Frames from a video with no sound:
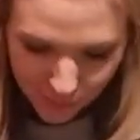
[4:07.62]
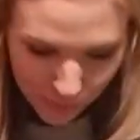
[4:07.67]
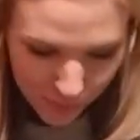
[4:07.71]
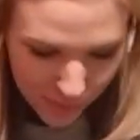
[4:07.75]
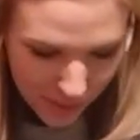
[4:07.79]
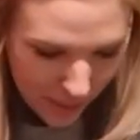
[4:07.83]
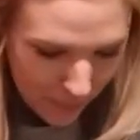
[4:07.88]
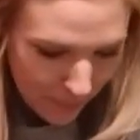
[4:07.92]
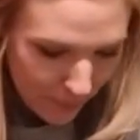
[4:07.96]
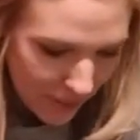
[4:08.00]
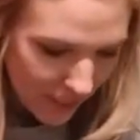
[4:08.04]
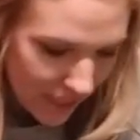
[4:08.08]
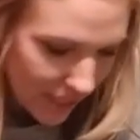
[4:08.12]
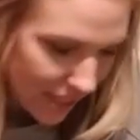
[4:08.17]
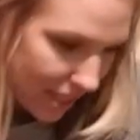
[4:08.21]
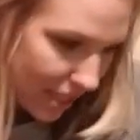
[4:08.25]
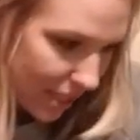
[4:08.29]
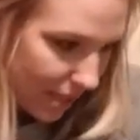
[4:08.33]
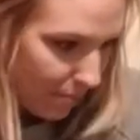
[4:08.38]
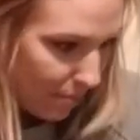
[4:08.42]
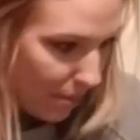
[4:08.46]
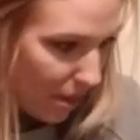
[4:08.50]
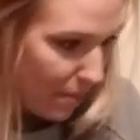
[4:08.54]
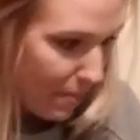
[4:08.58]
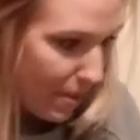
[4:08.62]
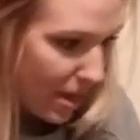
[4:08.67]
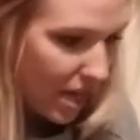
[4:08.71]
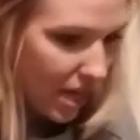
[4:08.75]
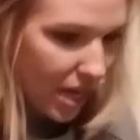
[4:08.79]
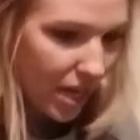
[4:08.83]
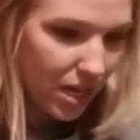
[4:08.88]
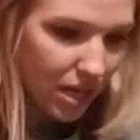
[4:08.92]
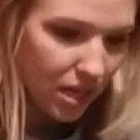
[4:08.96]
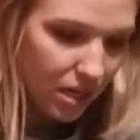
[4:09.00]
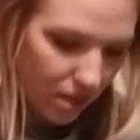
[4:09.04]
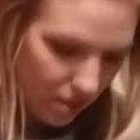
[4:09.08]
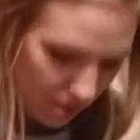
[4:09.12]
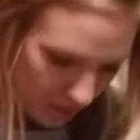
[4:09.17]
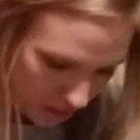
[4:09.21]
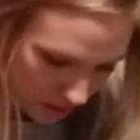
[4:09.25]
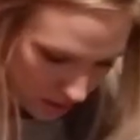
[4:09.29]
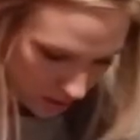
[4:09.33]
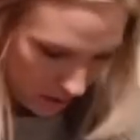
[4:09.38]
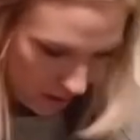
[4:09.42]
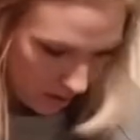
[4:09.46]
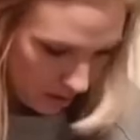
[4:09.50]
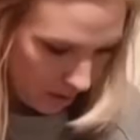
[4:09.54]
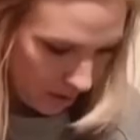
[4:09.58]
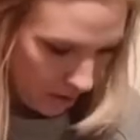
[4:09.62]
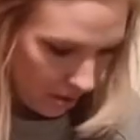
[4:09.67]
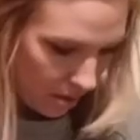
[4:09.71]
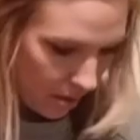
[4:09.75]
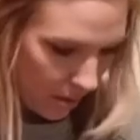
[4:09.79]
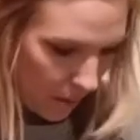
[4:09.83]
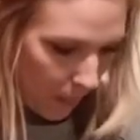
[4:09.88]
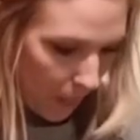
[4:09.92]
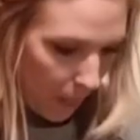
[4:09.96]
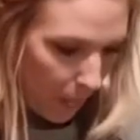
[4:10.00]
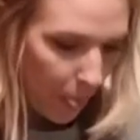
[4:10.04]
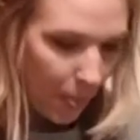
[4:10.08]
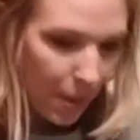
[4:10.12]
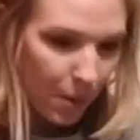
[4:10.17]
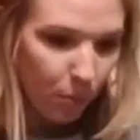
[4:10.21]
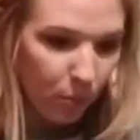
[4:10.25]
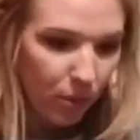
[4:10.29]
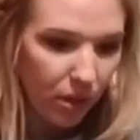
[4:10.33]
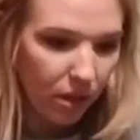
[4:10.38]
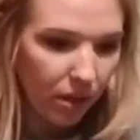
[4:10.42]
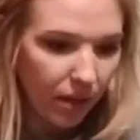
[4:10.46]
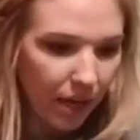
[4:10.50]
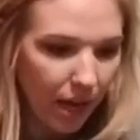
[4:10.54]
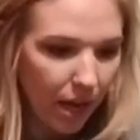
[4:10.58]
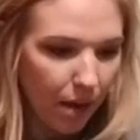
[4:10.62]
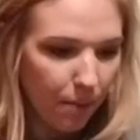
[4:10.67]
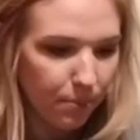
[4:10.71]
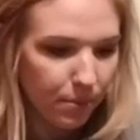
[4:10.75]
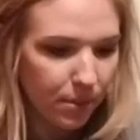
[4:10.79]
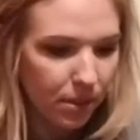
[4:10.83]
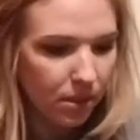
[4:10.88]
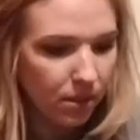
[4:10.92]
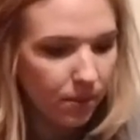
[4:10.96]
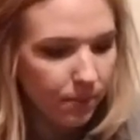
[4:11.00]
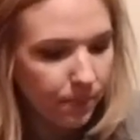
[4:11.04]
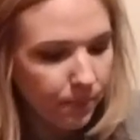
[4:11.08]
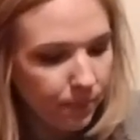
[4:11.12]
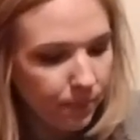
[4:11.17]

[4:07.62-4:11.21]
whoops, my bad. Wheel caps.